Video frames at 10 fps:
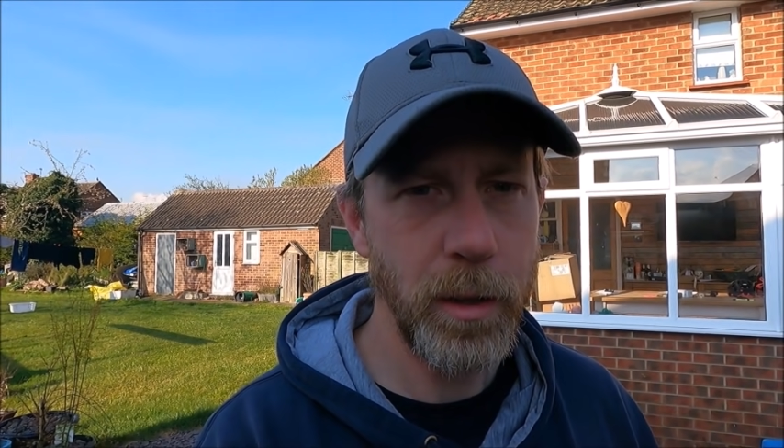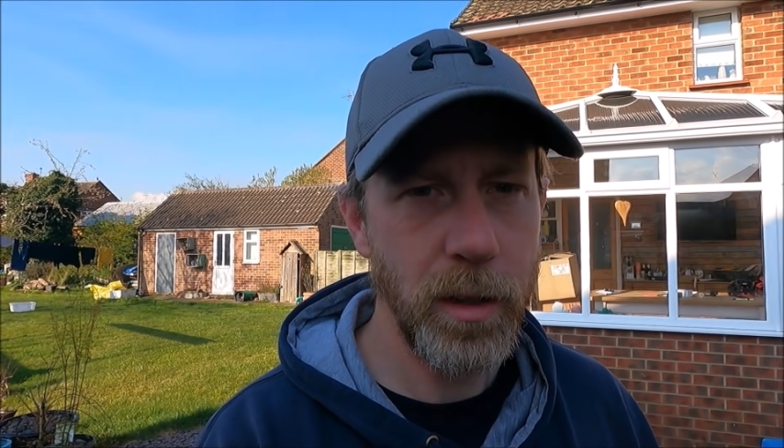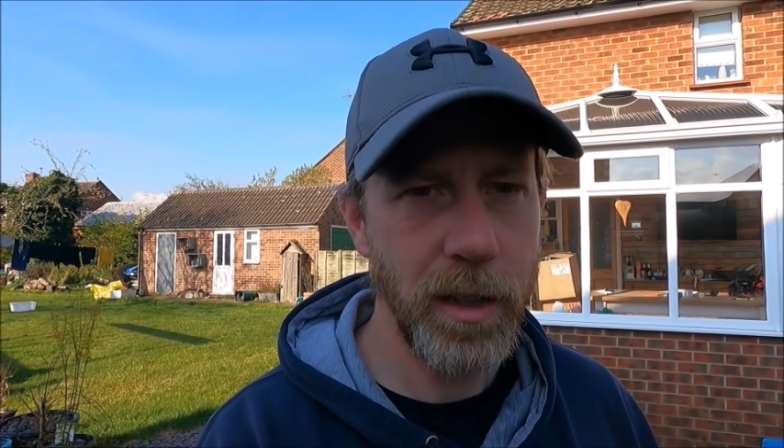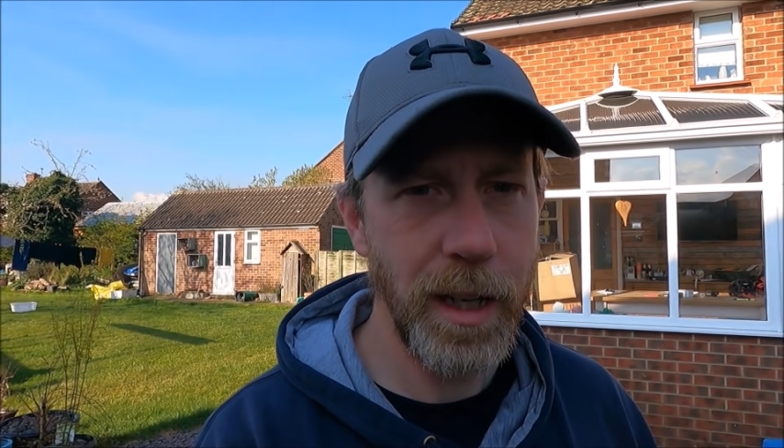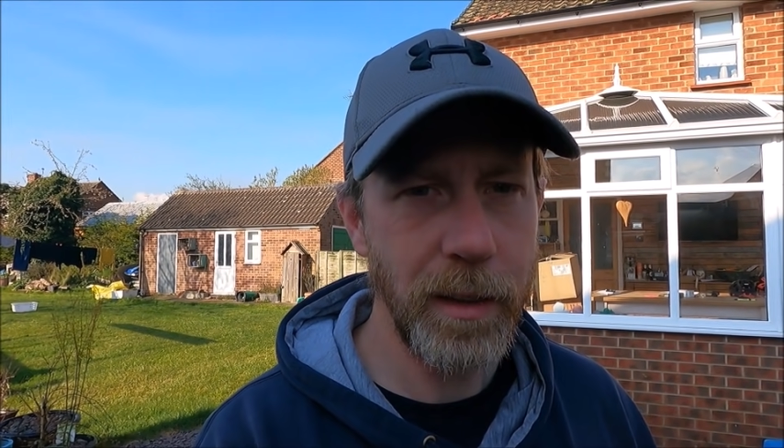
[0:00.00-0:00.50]
you
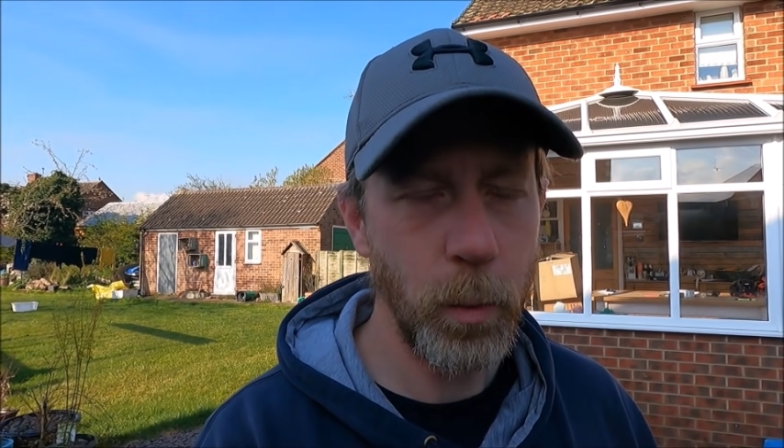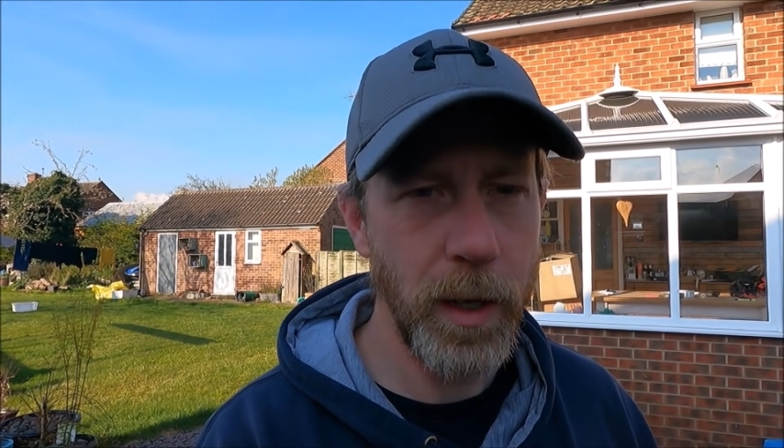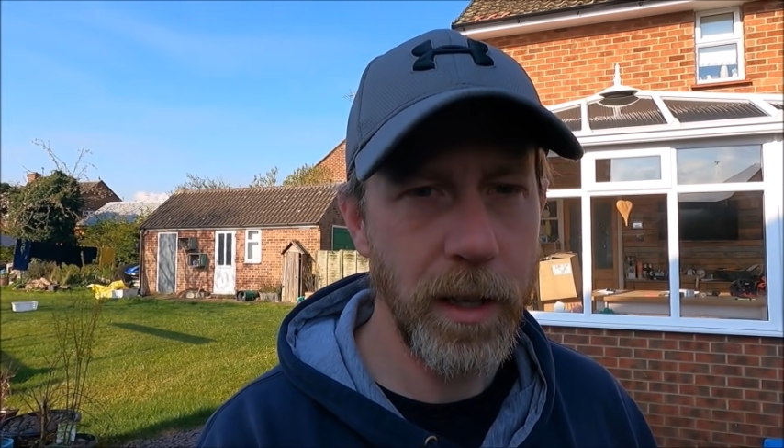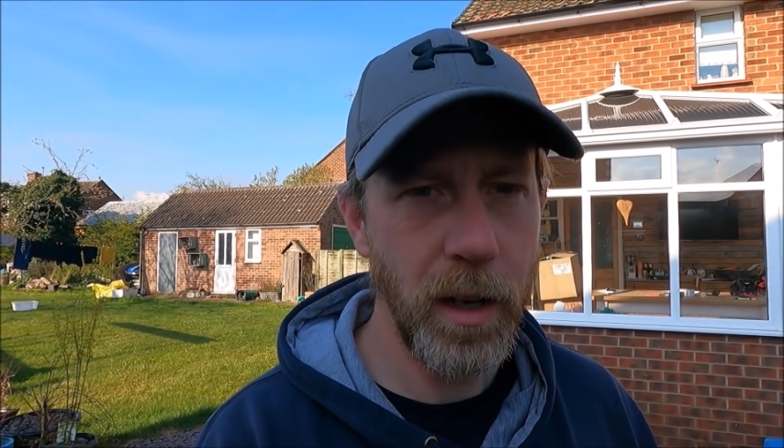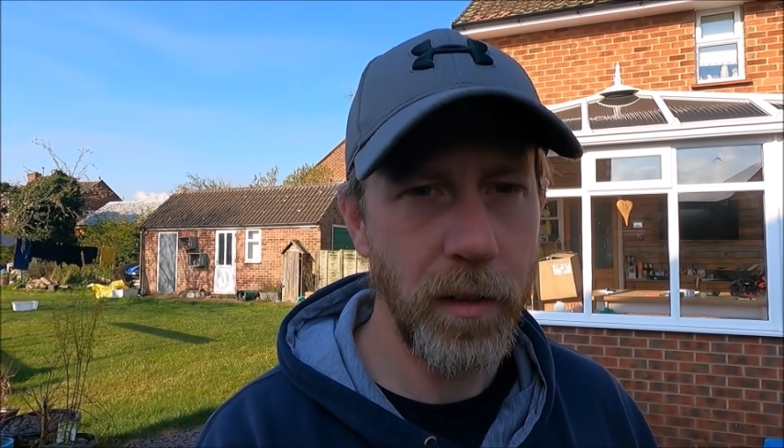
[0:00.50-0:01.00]
can collect the
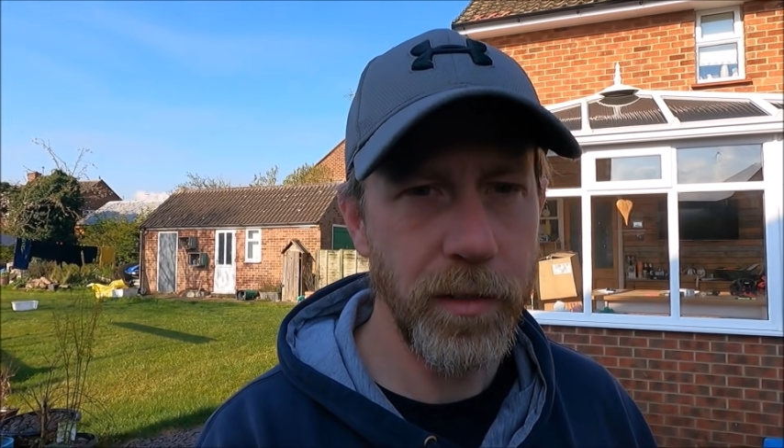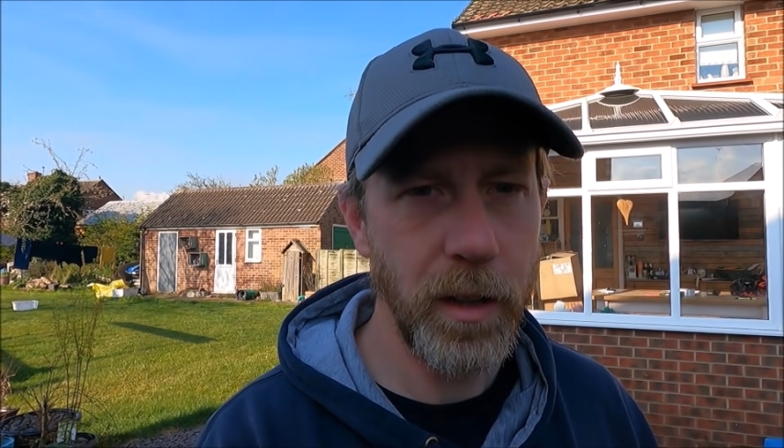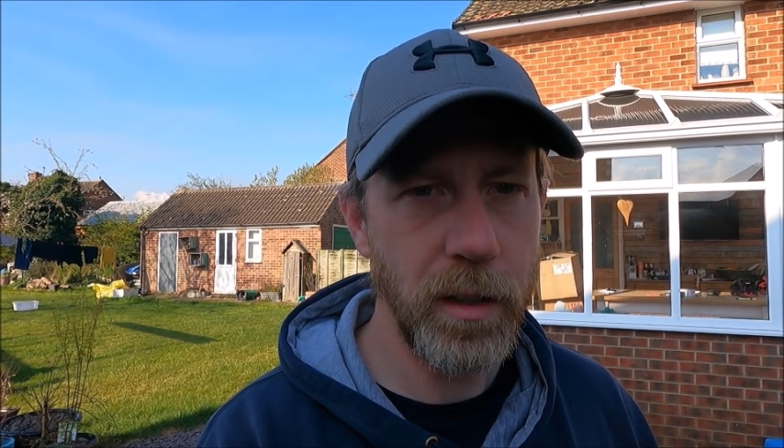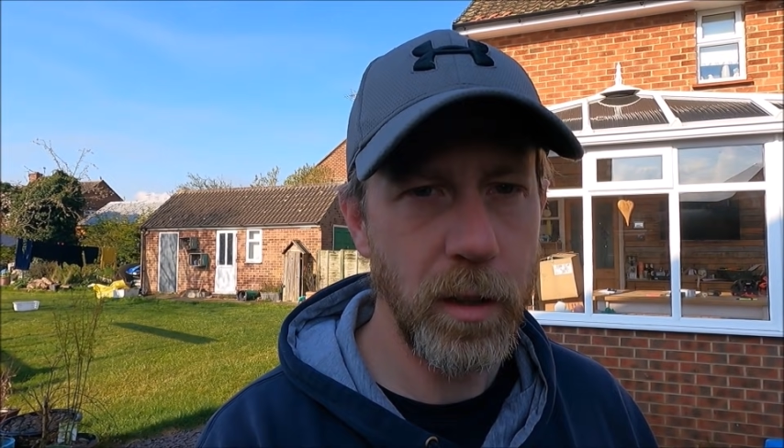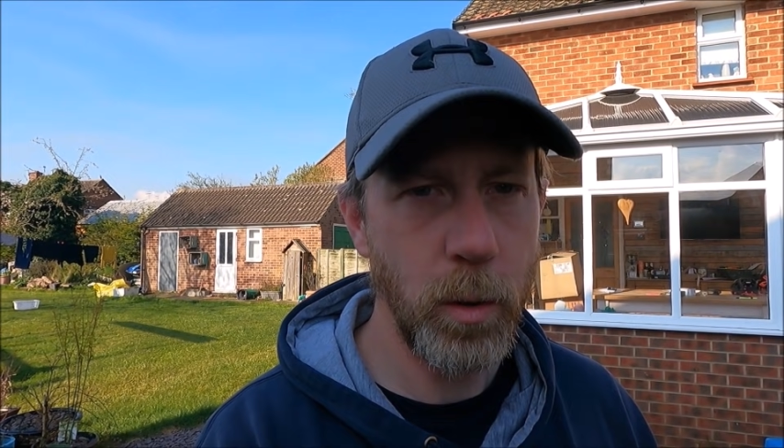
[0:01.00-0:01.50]
week
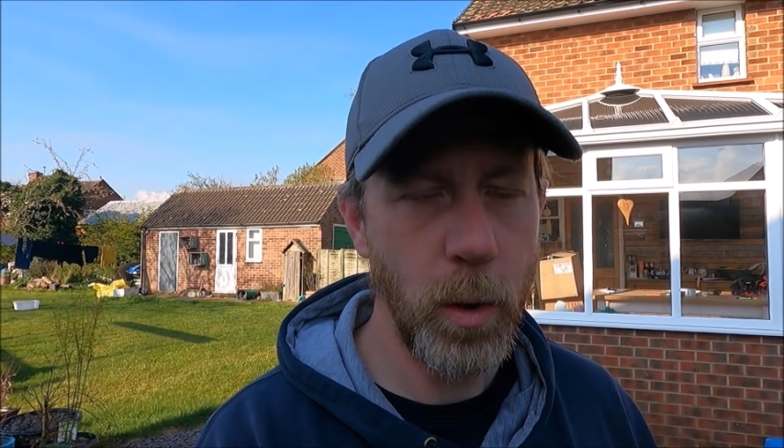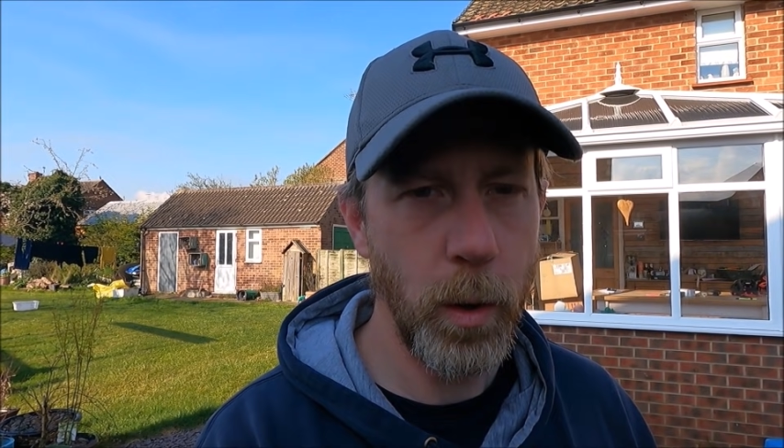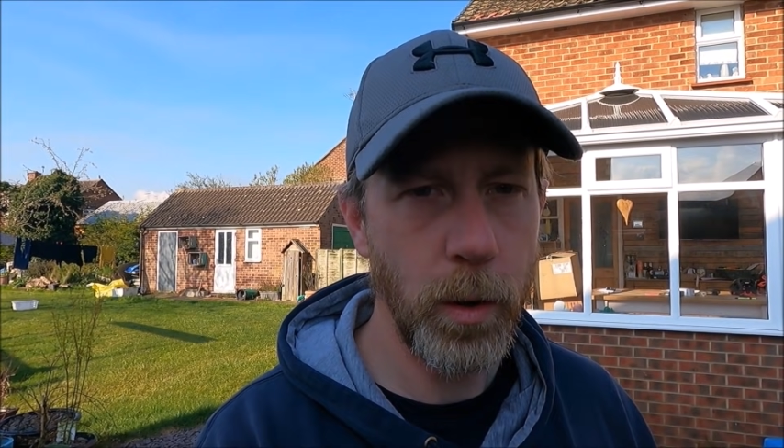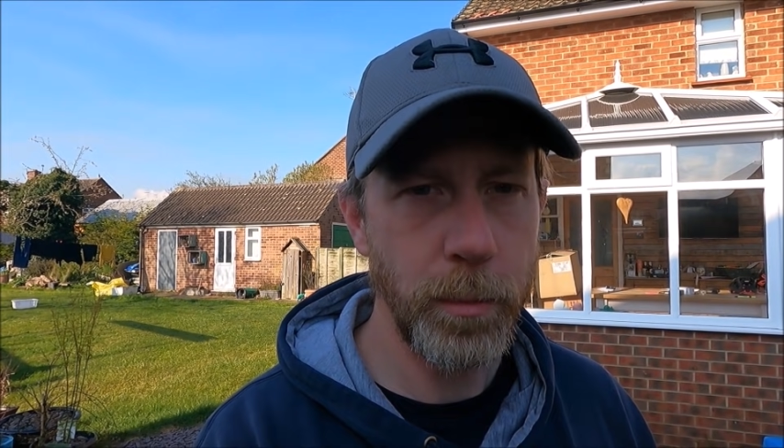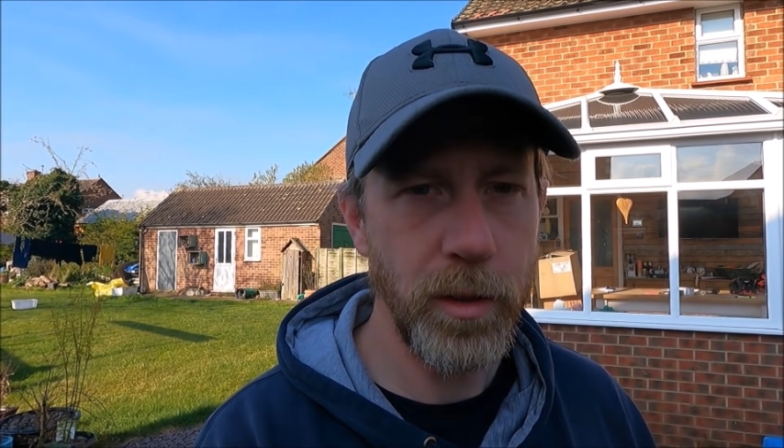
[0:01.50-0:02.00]
after, you're quite
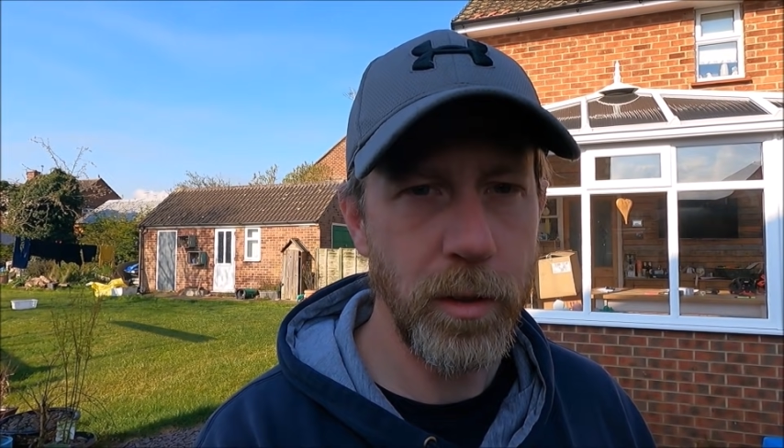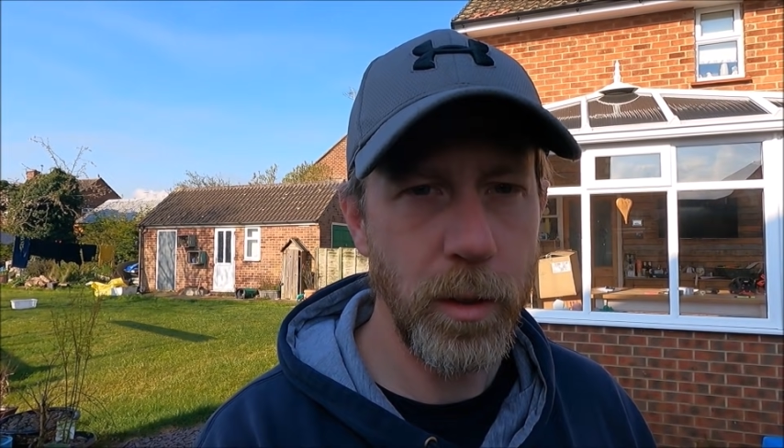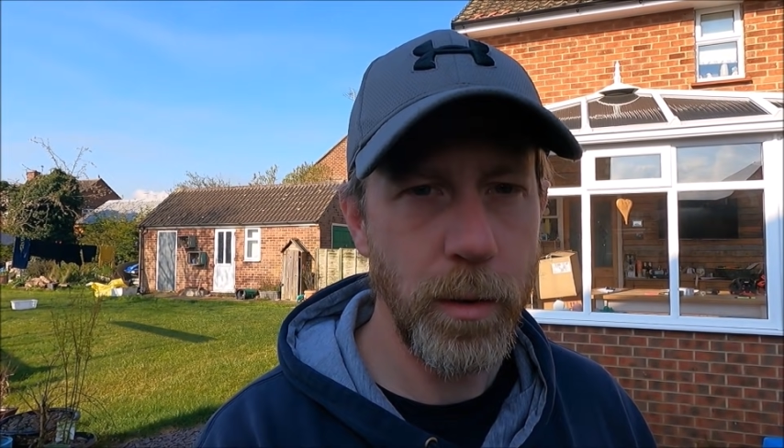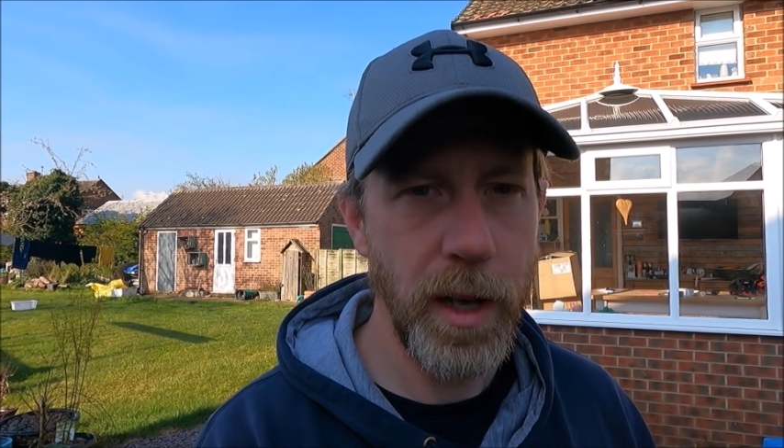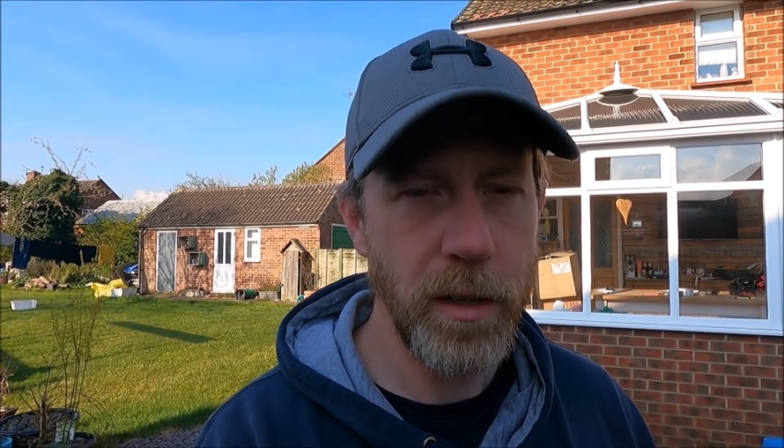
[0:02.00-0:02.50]
welcome to
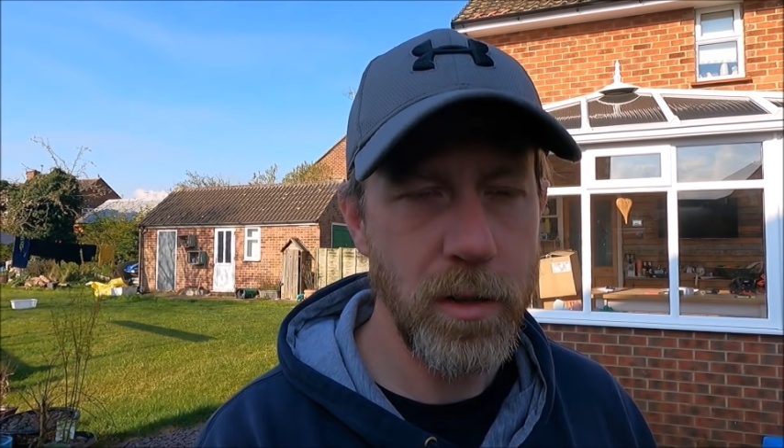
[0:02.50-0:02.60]
do that.